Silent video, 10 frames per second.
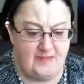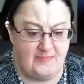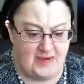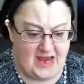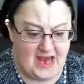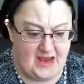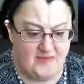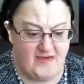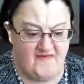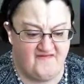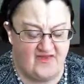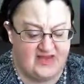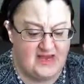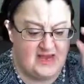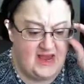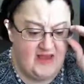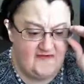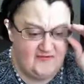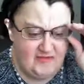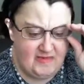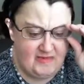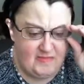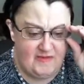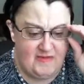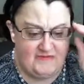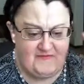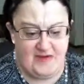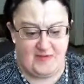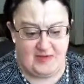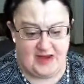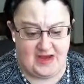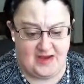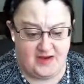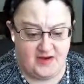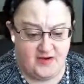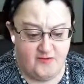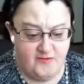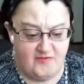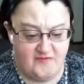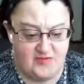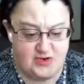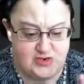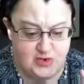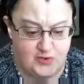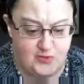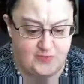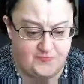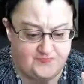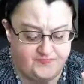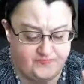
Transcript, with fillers: and blame affected every member of the family. Reference to